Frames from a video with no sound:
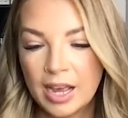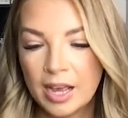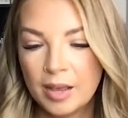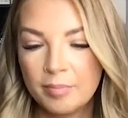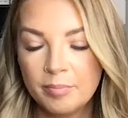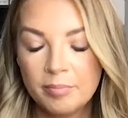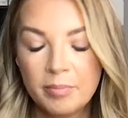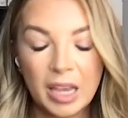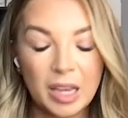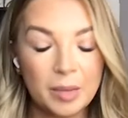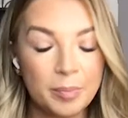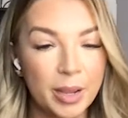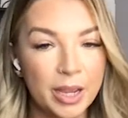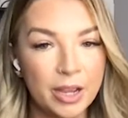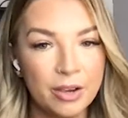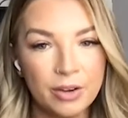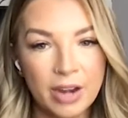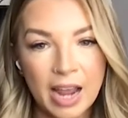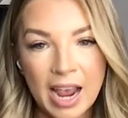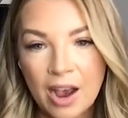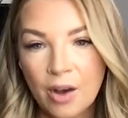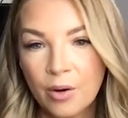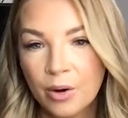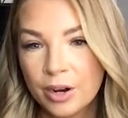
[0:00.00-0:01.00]
make my own
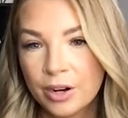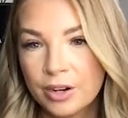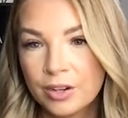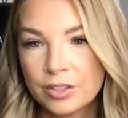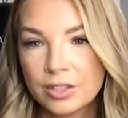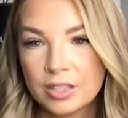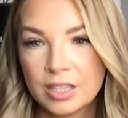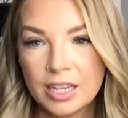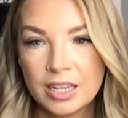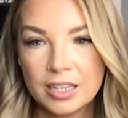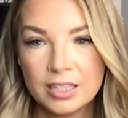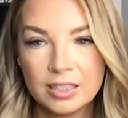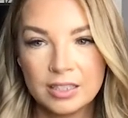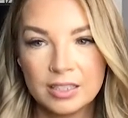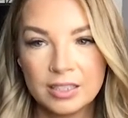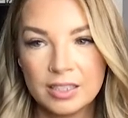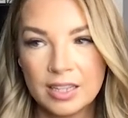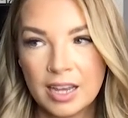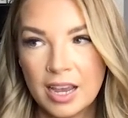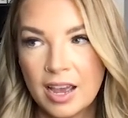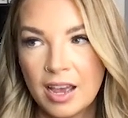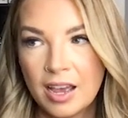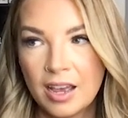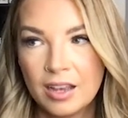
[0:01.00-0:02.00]
hours and
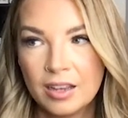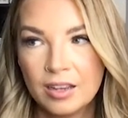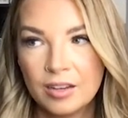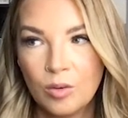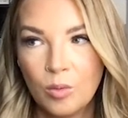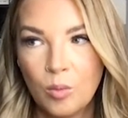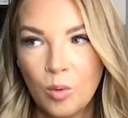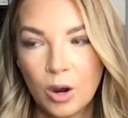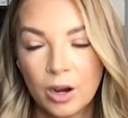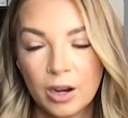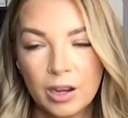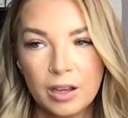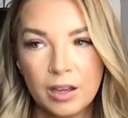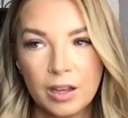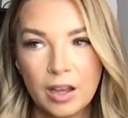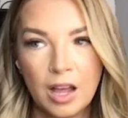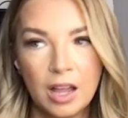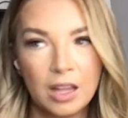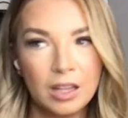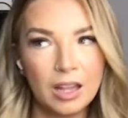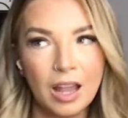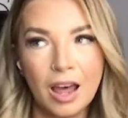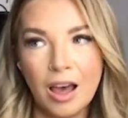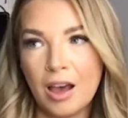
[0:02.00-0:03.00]
work a
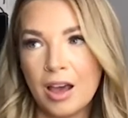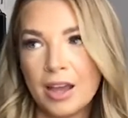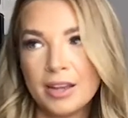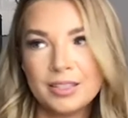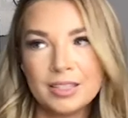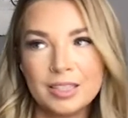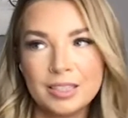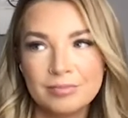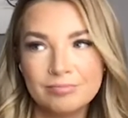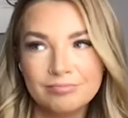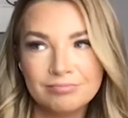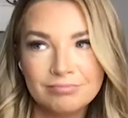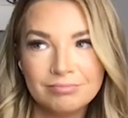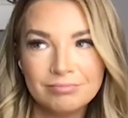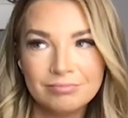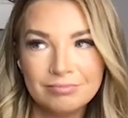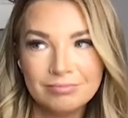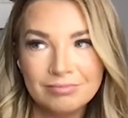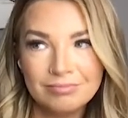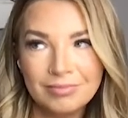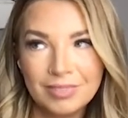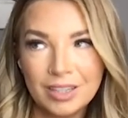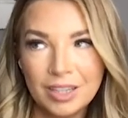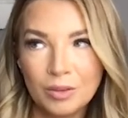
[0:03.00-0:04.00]
lot
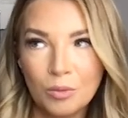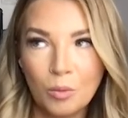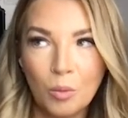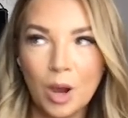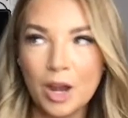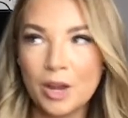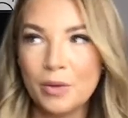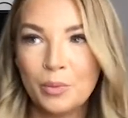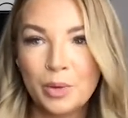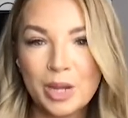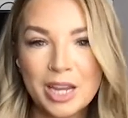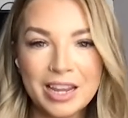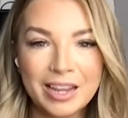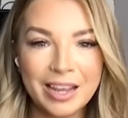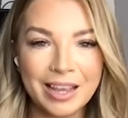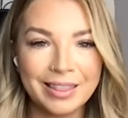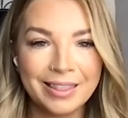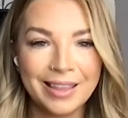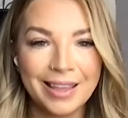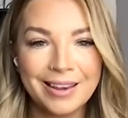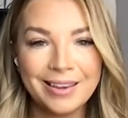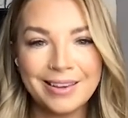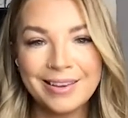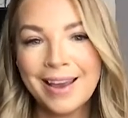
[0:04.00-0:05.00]
one week and
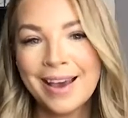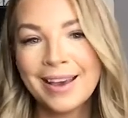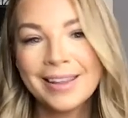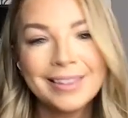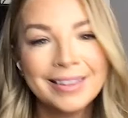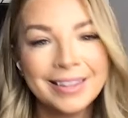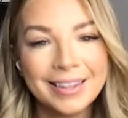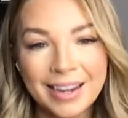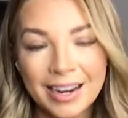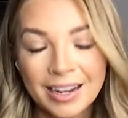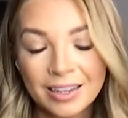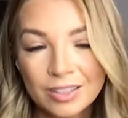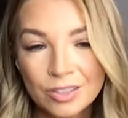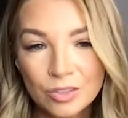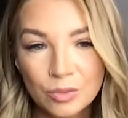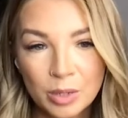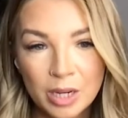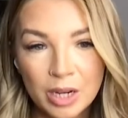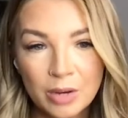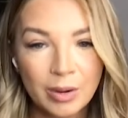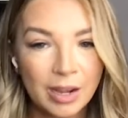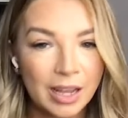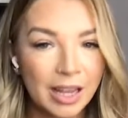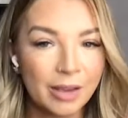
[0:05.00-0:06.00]
then none the next
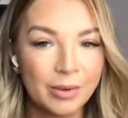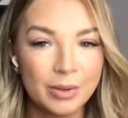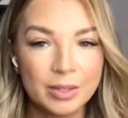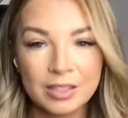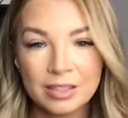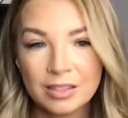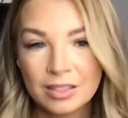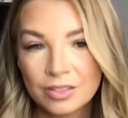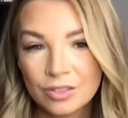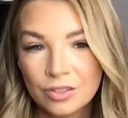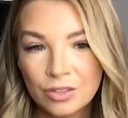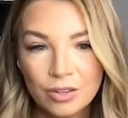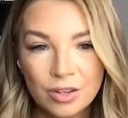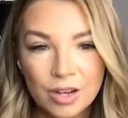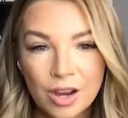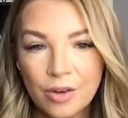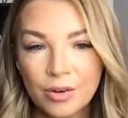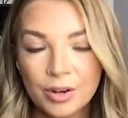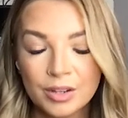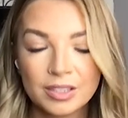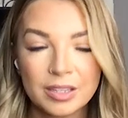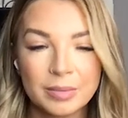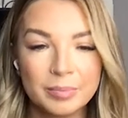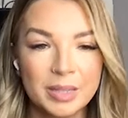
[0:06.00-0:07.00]
week while I was in the studio
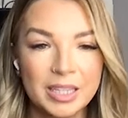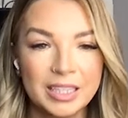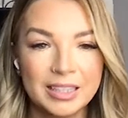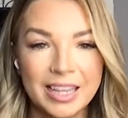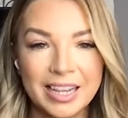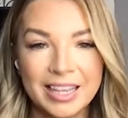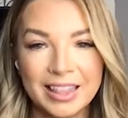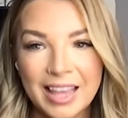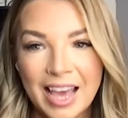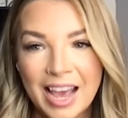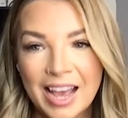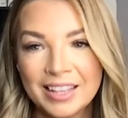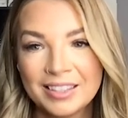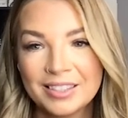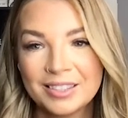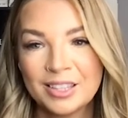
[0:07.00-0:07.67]
or something like that.